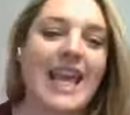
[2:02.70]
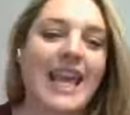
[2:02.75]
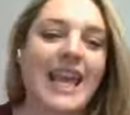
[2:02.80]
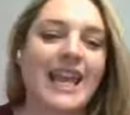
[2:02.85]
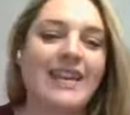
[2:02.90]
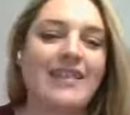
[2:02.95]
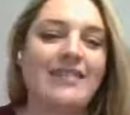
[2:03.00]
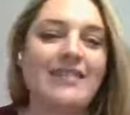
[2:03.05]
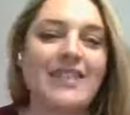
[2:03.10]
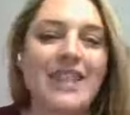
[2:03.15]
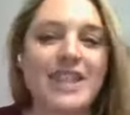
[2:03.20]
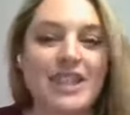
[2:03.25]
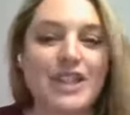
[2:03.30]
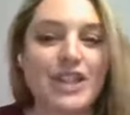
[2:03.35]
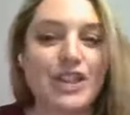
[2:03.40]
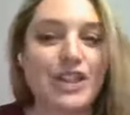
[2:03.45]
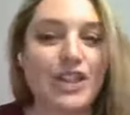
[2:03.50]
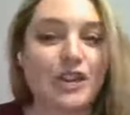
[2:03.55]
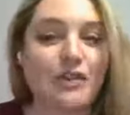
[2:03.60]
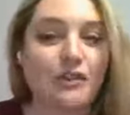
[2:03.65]
If this
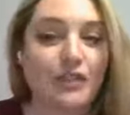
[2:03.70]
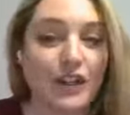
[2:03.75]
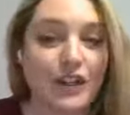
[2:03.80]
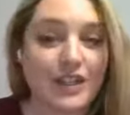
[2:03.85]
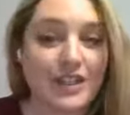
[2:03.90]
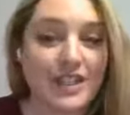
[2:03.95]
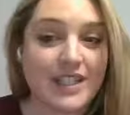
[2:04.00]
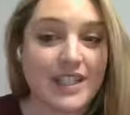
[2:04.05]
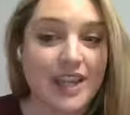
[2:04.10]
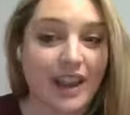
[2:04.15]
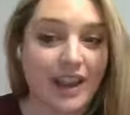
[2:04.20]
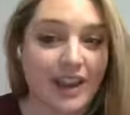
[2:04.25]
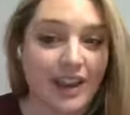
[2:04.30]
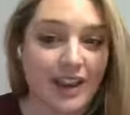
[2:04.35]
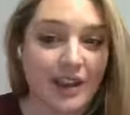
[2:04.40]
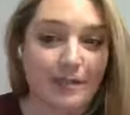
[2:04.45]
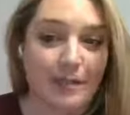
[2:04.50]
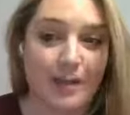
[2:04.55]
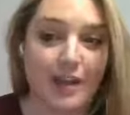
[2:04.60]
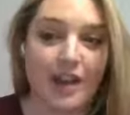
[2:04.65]
is your first
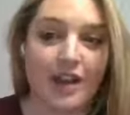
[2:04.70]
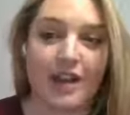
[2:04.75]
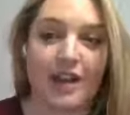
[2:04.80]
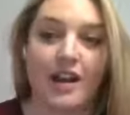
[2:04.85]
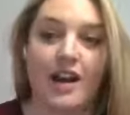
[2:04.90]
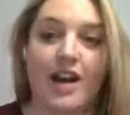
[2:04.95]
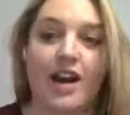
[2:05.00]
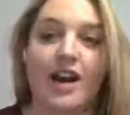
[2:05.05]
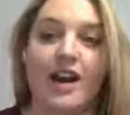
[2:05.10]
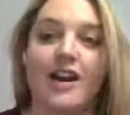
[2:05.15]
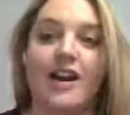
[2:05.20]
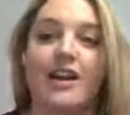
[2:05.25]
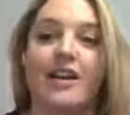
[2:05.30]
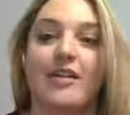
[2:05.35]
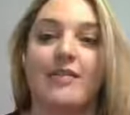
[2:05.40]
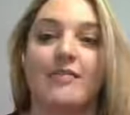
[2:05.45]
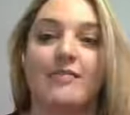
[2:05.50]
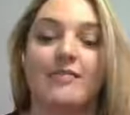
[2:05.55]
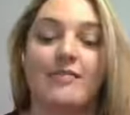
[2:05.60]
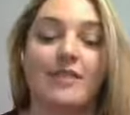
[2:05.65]
time uh,
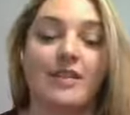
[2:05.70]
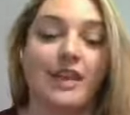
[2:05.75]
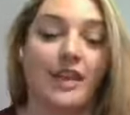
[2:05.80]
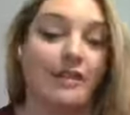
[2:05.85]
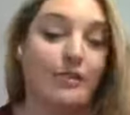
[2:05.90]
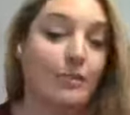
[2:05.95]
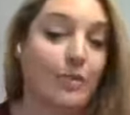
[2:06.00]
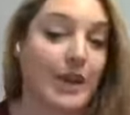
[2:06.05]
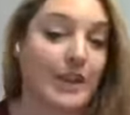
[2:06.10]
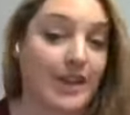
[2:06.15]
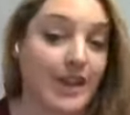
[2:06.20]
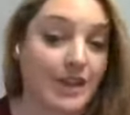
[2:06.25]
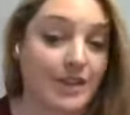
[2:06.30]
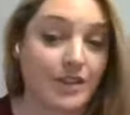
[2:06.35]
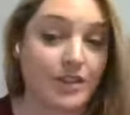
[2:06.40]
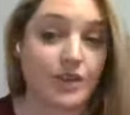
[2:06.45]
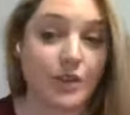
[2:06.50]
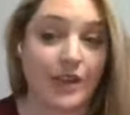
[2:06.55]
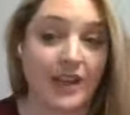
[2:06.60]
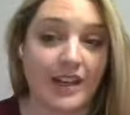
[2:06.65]
with
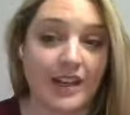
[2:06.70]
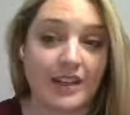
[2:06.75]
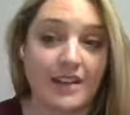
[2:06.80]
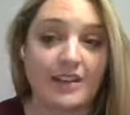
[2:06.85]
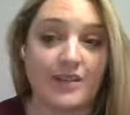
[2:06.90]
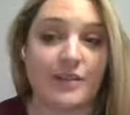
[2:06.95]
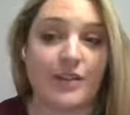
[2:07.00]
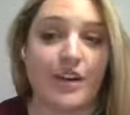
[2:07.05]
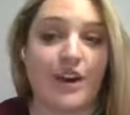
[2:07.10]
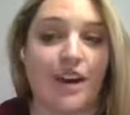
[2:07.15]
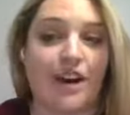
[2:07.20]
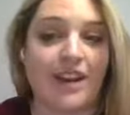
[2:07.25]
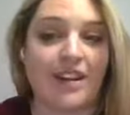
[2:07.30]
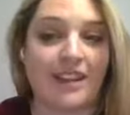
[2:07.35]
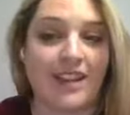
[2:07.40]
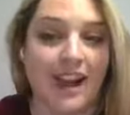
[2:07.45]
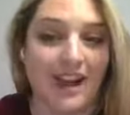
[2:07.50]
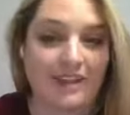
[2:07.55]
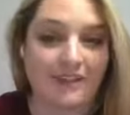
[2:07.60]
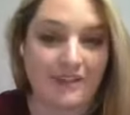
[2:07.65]
us, joining us for our
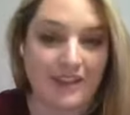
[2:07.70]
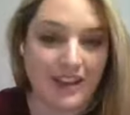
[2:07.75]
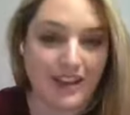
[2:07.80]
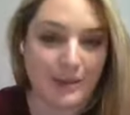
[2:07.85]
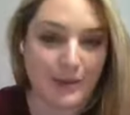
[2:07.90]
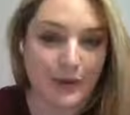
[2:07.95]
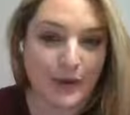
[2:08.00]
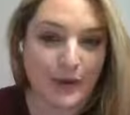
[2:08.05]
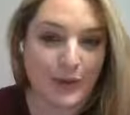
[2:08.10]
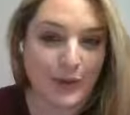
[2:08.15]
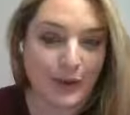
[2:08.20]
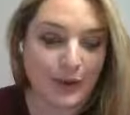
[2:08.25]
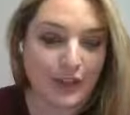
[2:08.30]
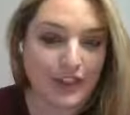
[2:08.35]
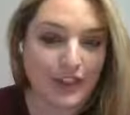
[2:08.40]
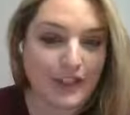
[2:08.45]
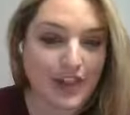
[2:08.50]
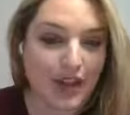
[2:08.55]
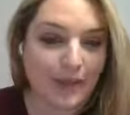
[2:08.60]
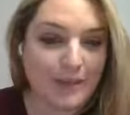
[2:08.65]
live Facebook
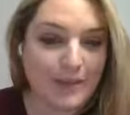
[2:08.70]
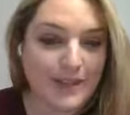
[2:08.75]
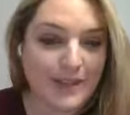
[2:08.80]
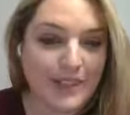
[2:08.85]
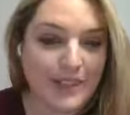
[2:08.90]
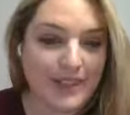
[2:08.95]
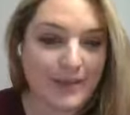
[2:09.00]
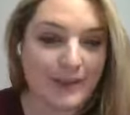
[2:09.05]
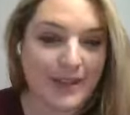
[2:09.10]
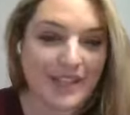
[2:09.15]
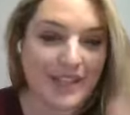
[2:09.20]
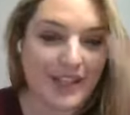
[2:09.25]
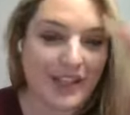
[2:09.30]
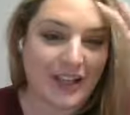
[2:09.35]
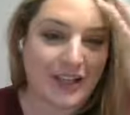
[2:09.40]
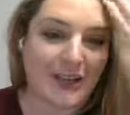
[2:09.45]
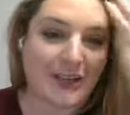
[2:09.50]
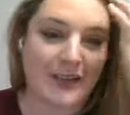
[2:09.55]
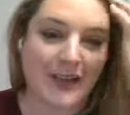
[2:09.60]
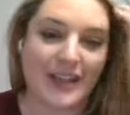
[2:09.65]
workshops, let me tell
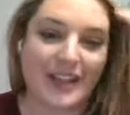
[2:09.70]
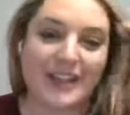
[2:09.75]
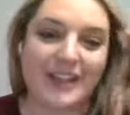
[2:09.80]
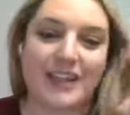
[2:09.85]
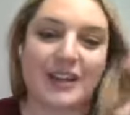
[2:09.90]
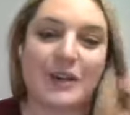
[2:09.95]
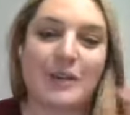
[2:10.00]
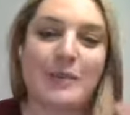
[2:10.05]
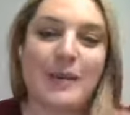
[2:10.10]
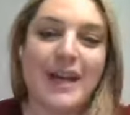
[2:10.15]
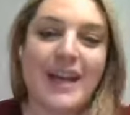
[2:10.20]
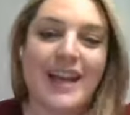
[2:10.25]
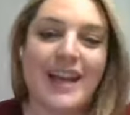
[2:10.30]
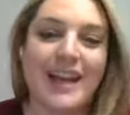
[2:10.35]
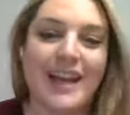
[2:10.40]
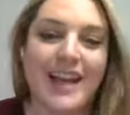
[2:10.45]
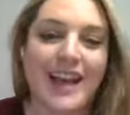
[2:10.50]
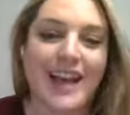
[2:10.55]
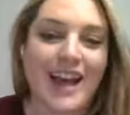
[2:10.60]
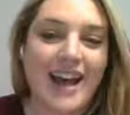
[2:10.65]
you a little bit
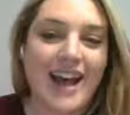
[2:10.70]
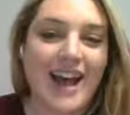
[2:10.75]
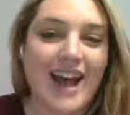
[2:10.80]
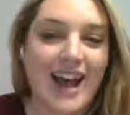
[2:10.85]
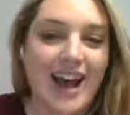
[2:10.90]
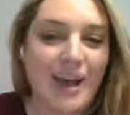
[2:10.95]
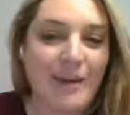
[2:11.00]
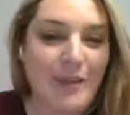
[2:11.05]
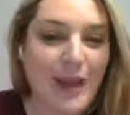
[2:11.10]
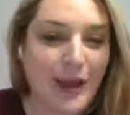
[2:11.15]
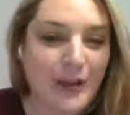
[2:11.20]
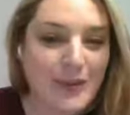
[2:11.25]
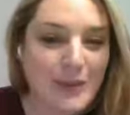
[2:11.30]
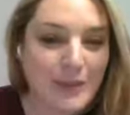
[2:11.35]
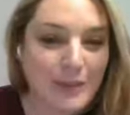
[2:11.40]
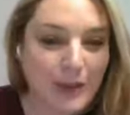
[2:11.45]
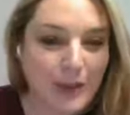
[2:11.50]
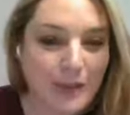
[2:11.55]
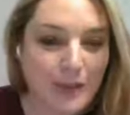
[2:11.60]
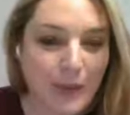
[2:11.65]
about
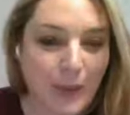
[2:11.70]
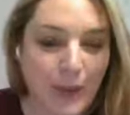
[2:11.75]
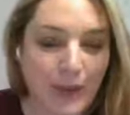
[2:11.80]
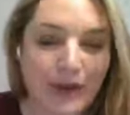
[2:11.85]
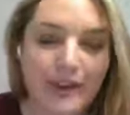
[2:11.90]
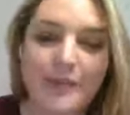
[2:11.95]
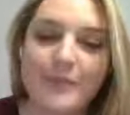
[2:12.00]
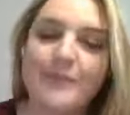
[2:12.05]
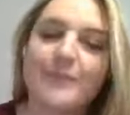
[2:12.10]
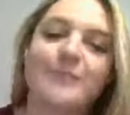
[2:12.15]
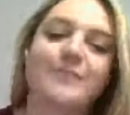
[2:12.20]
Springboard.